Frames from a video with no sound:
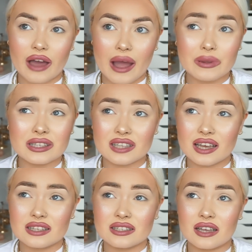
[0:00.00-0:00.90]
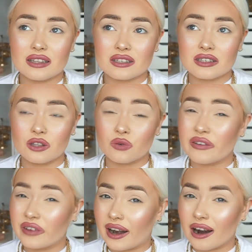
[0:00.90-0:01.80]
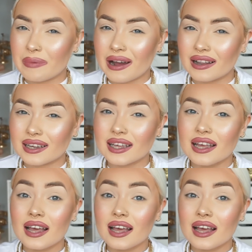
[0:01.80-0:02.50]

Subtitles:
I would say, since the Riviera palette,